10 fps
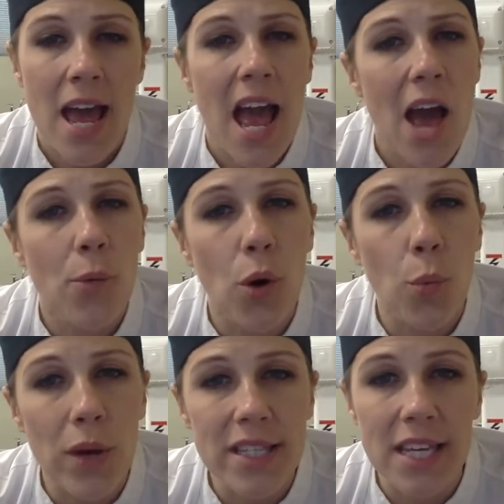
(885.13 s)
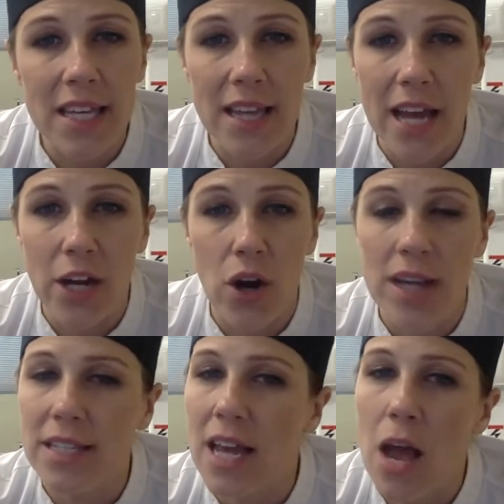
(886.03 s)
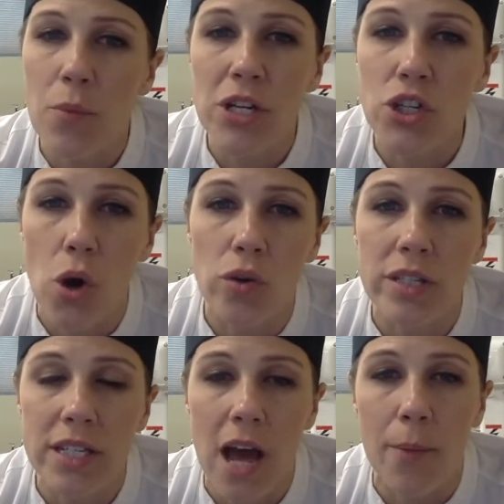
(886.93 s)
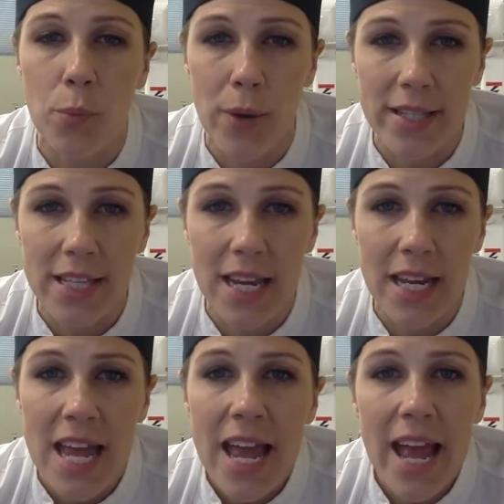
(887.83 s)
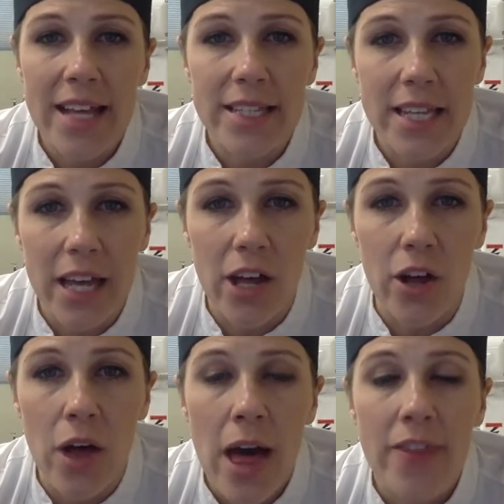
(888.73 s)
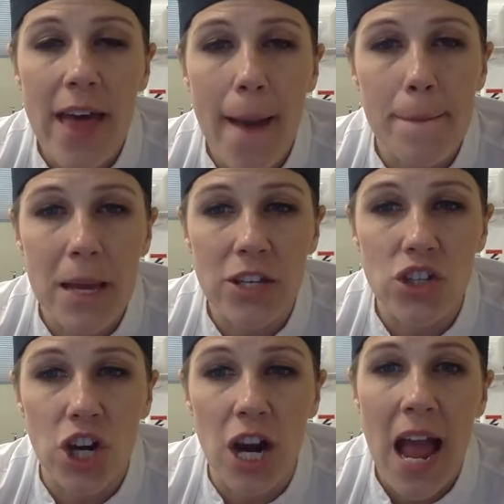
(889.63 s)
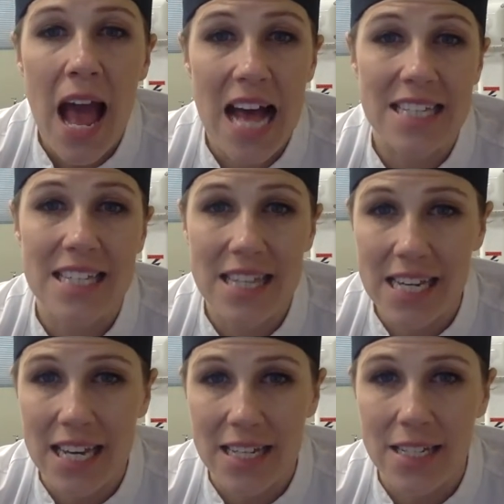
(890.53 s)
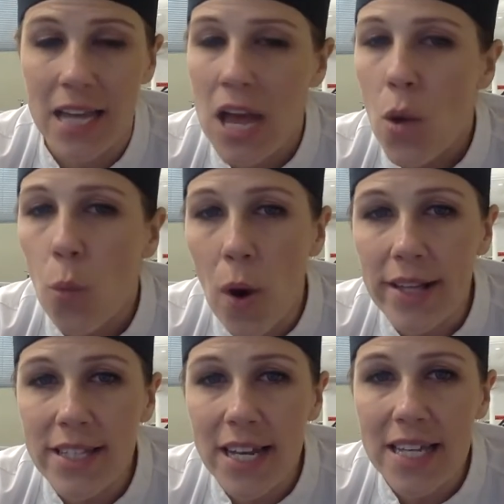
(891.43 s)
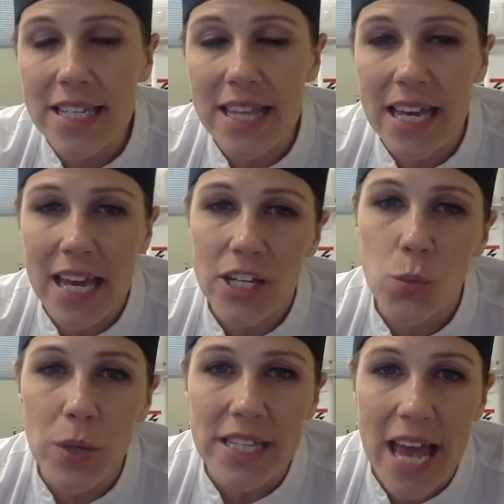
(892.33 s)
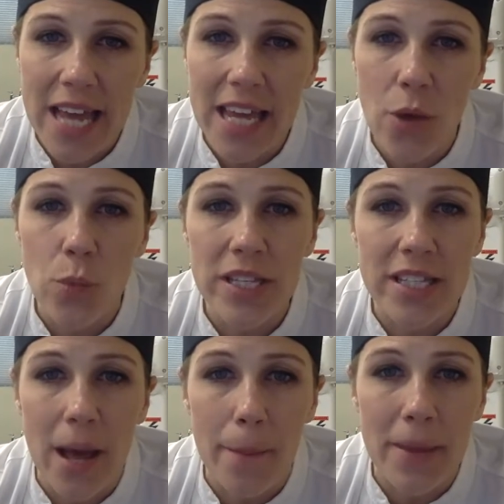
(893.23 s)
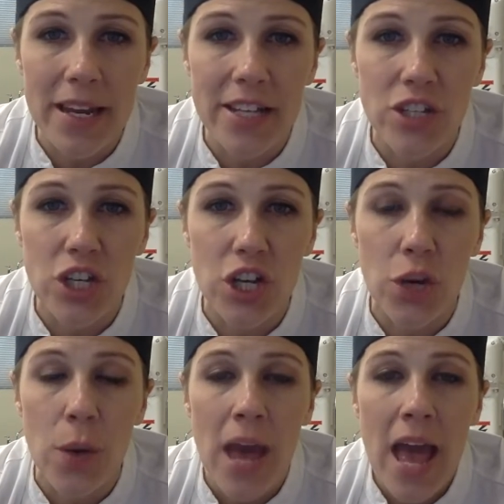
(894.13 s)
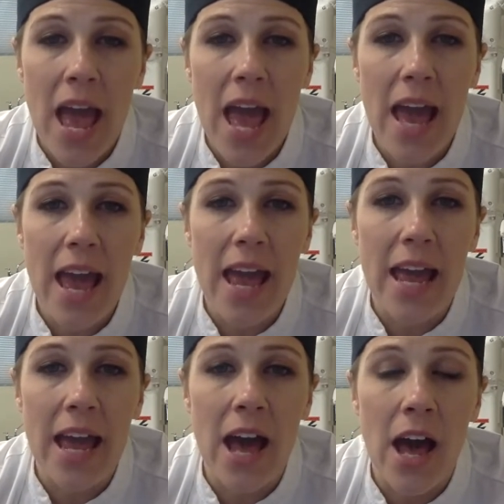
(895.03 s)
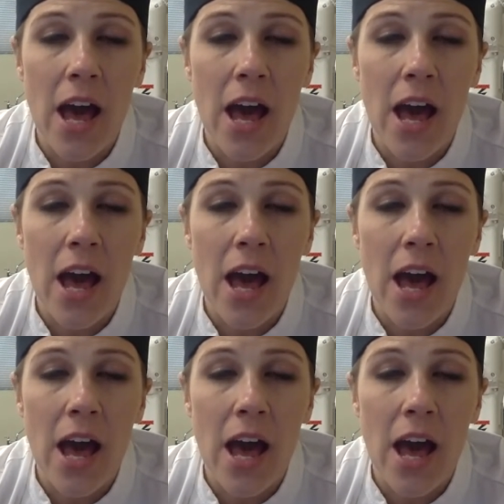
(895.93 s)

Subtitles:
And we're whisking like crazy, and we don't stop whisking until that mixture has thickened. Once it has thickened, we take it, we dump it into a